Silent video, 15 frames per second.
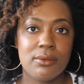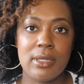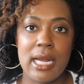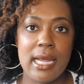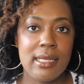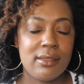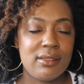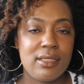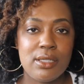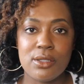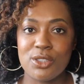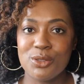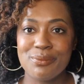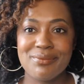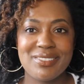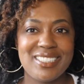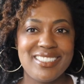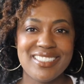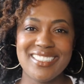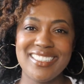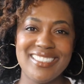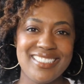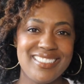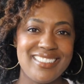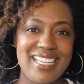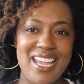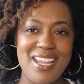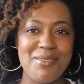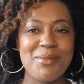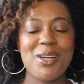right? Still in the
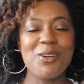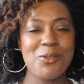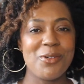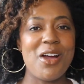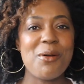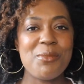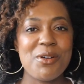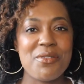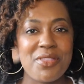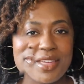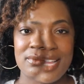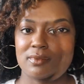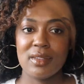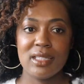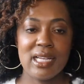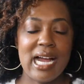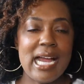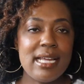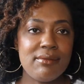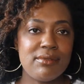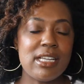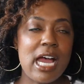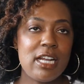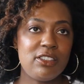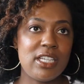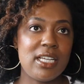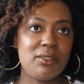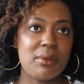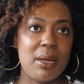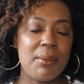same realm of things. I have not
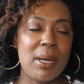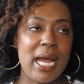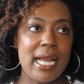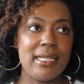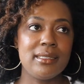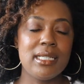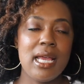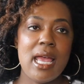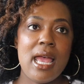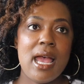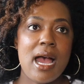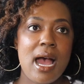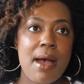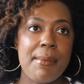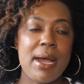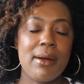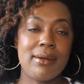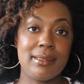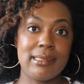changed my mind about